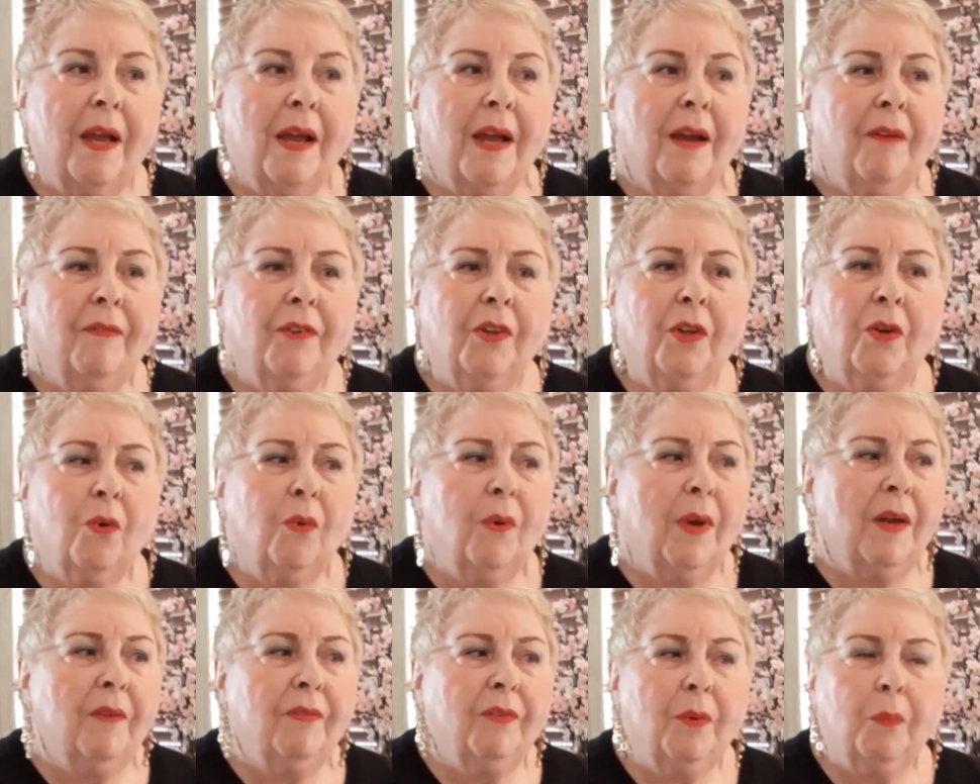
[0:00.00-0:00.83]

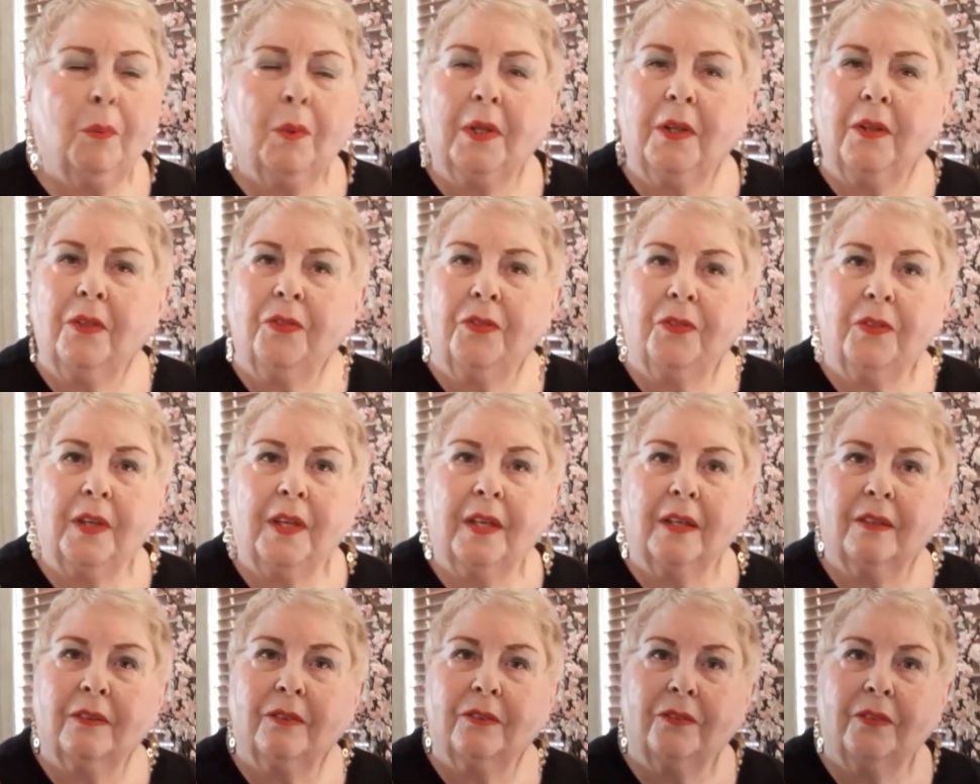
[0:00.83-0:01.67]
Everyone
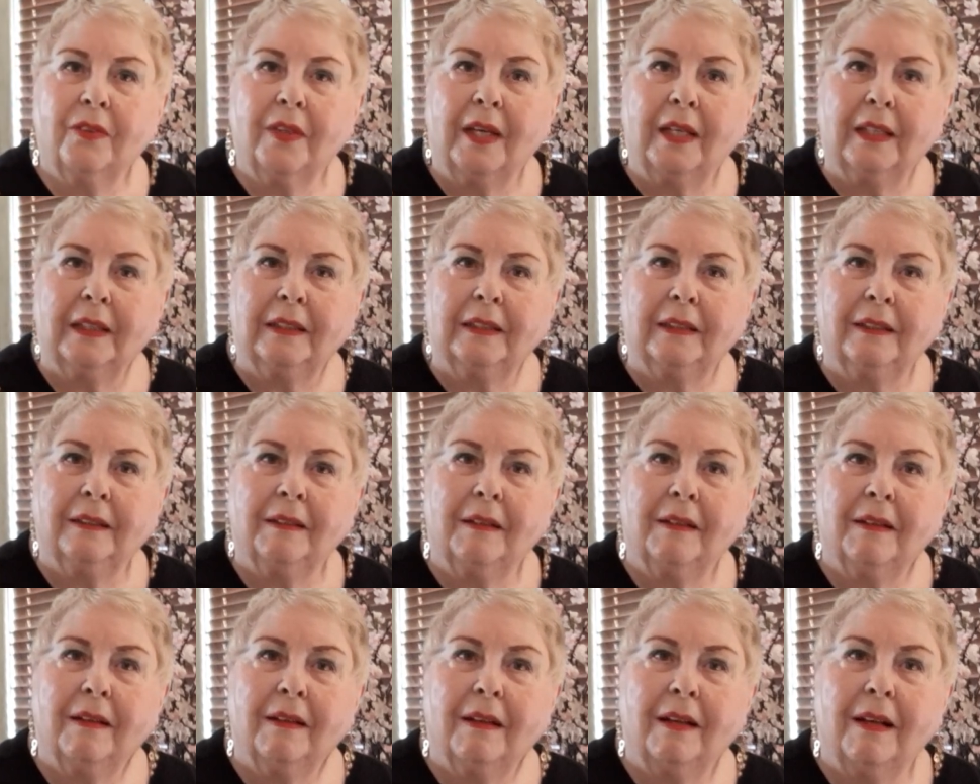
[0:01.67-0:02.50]
thinks that
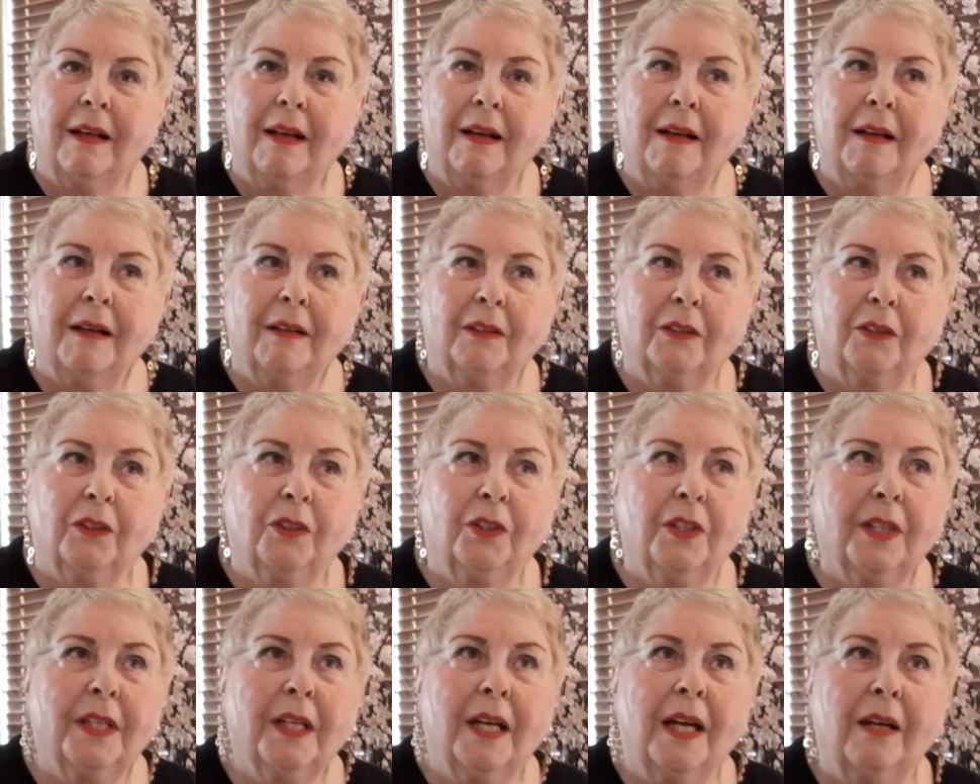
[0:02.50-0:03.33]

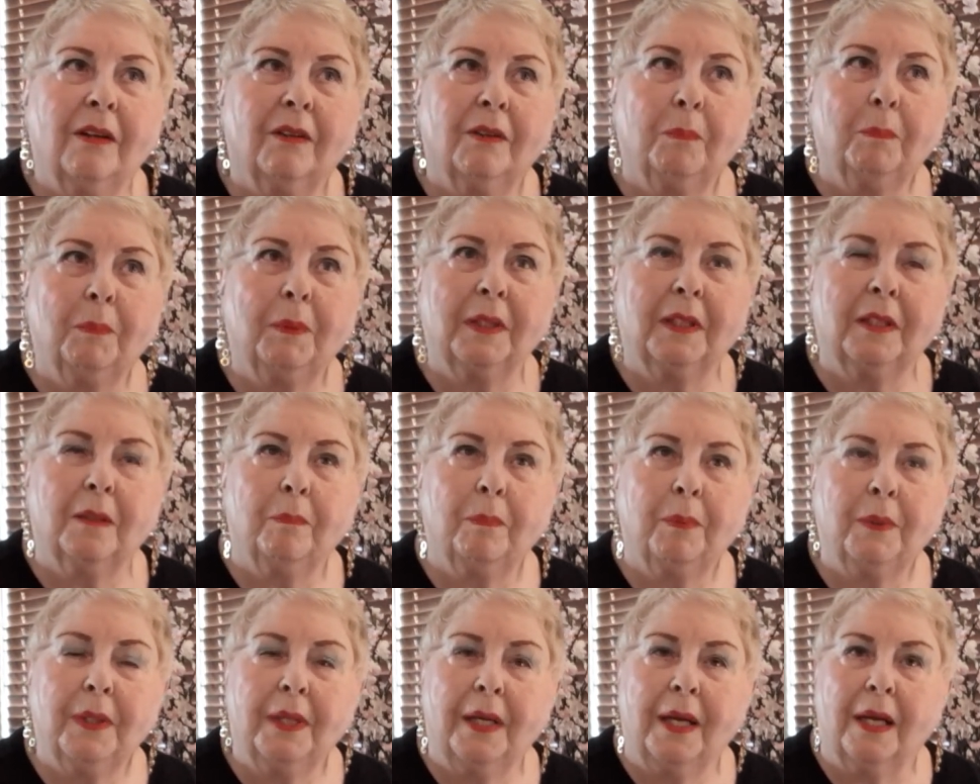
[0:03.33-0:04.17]
learning how to play the
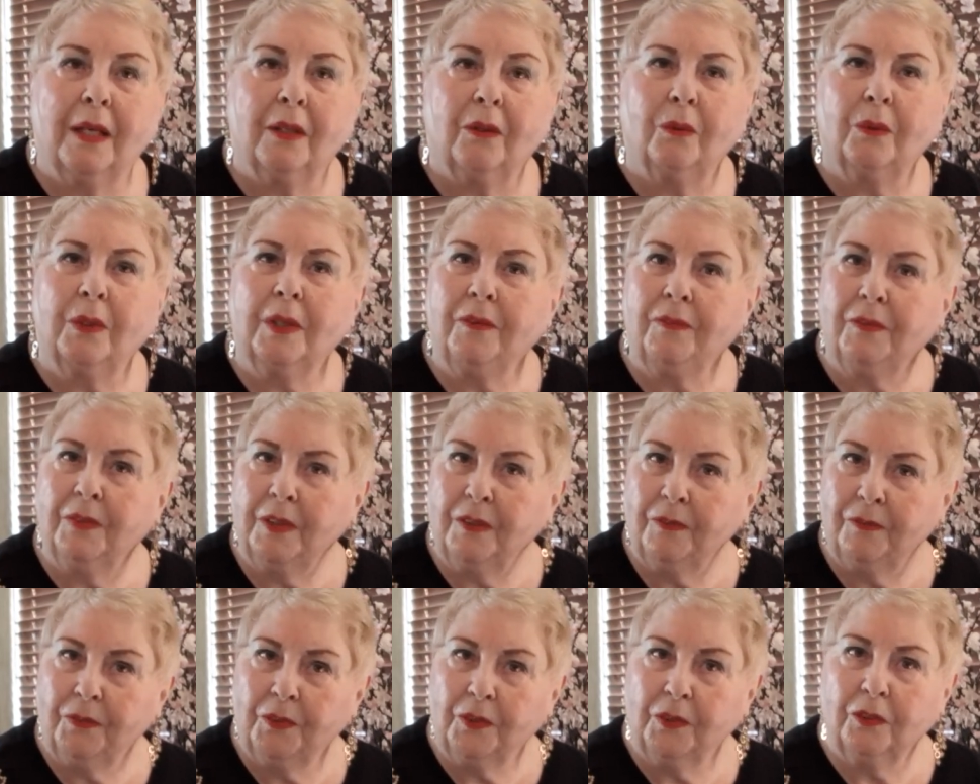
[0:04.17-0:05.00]
piano, even
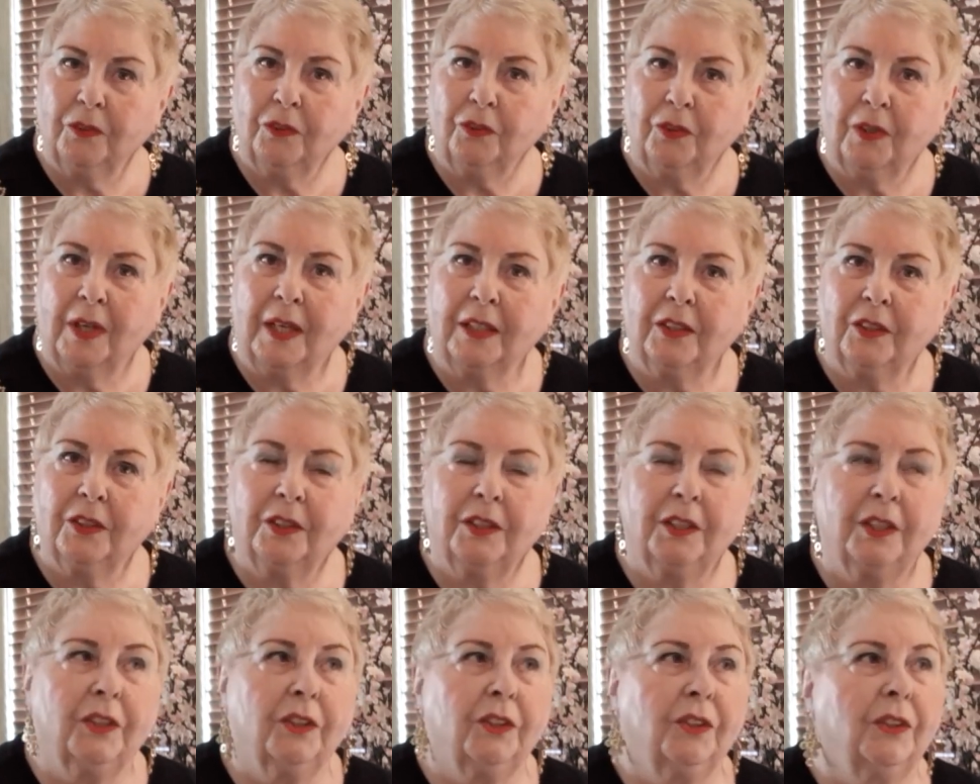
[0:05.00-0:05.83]
if you're trying to
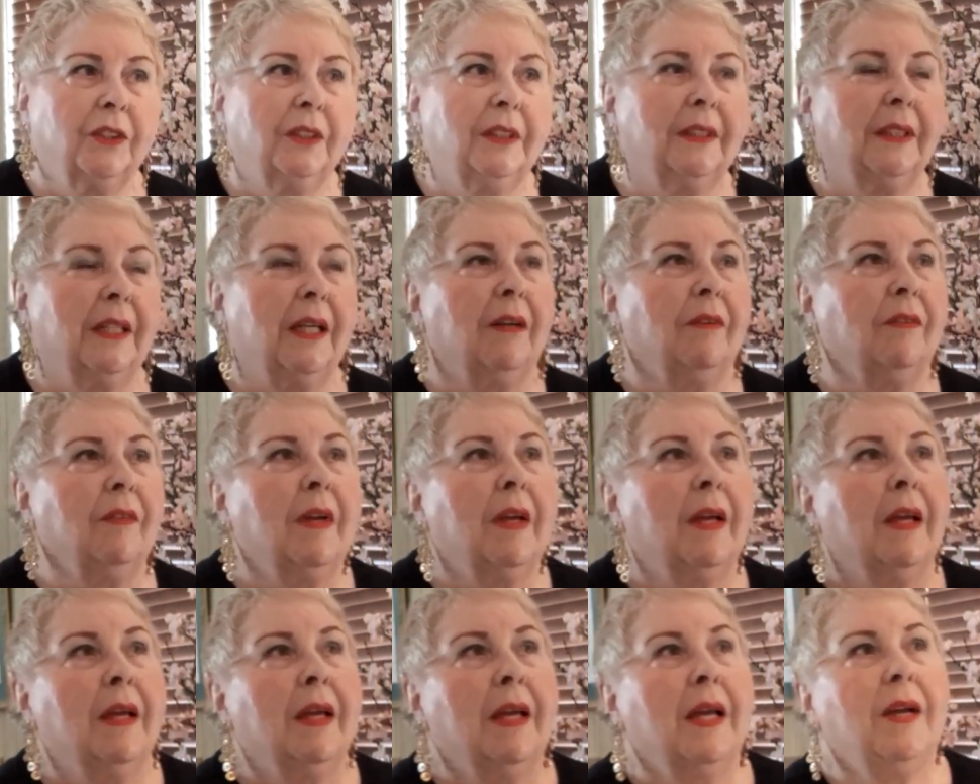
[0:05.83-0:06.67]
teach yourself,
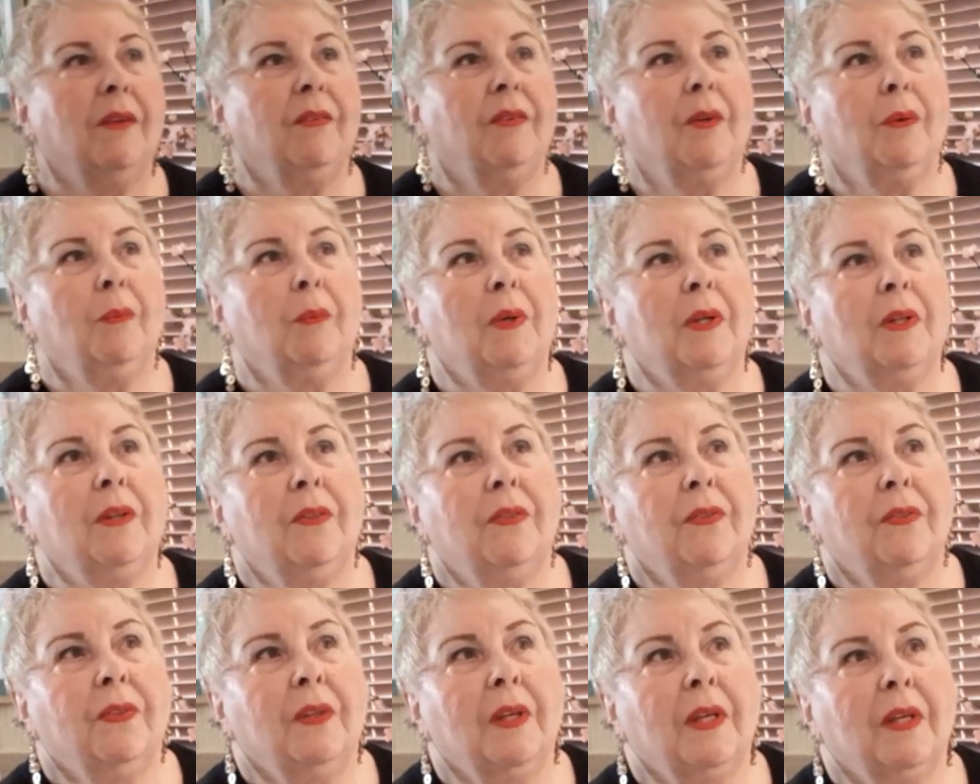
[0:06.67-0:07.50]
everyone
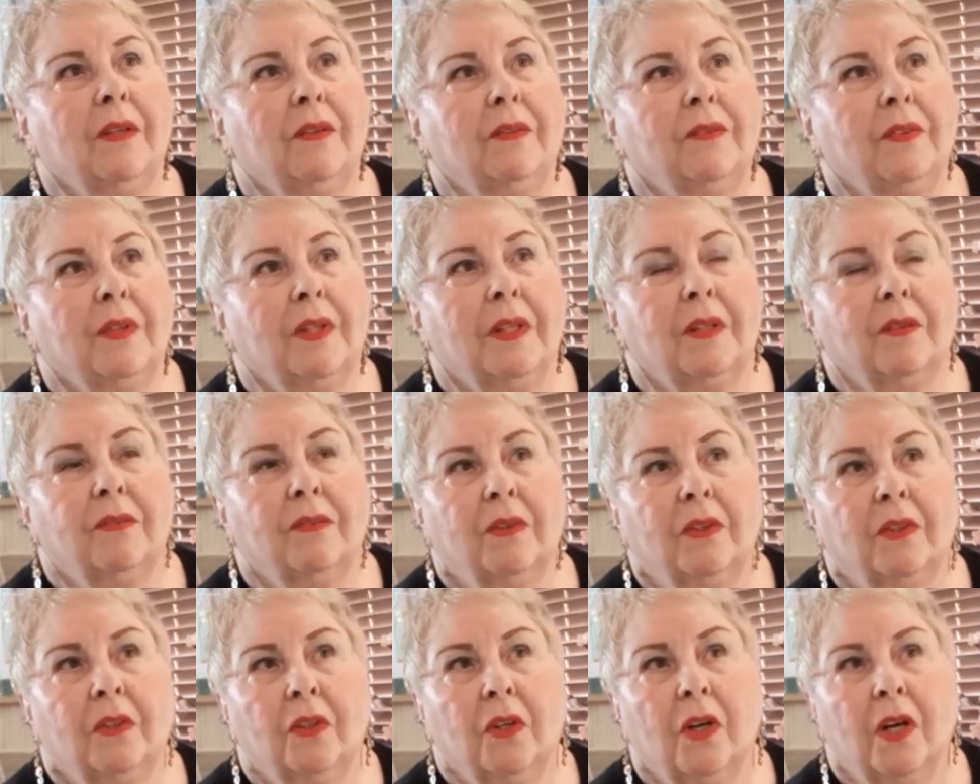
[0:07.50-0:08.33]
thinks that it's
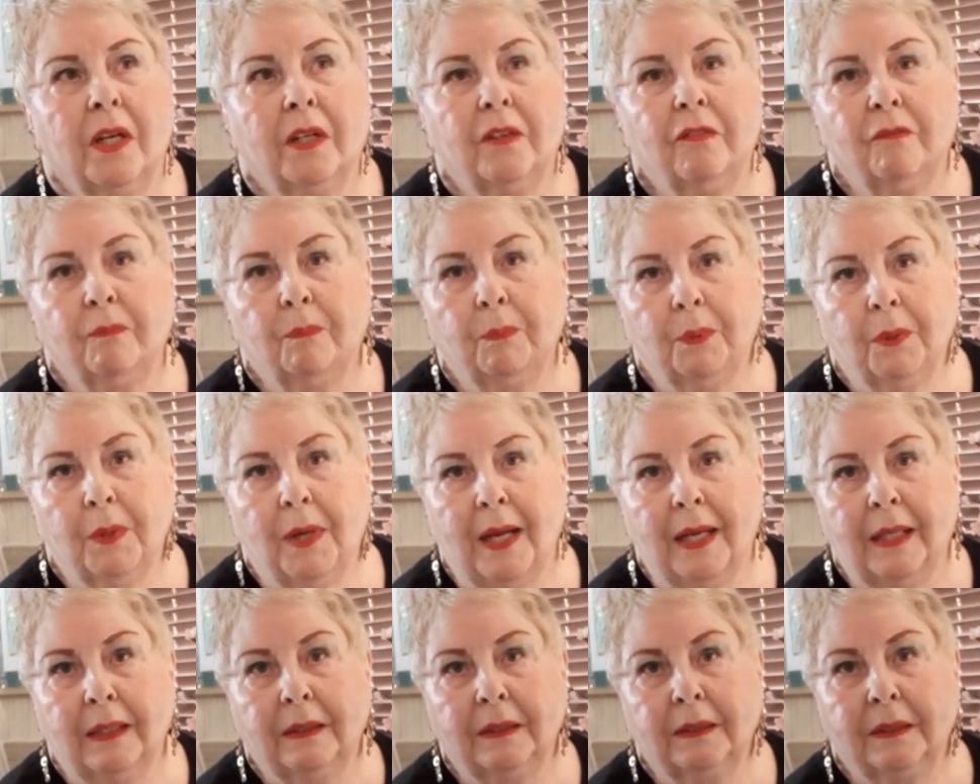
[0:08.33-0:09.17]
a lot of
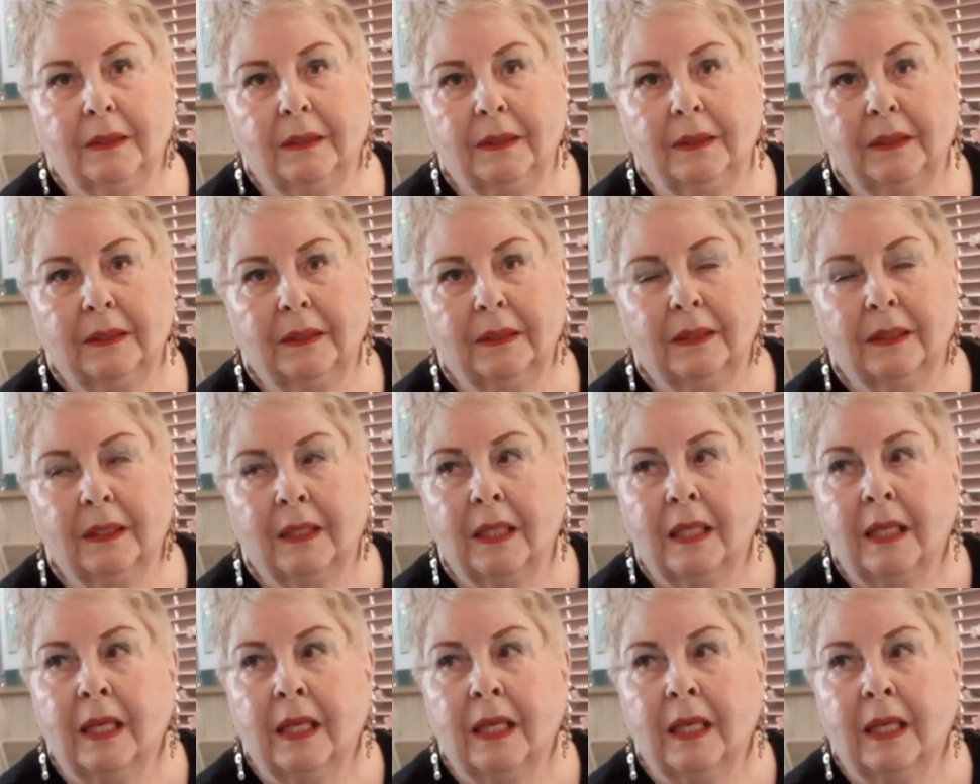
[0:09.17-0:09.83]
practice.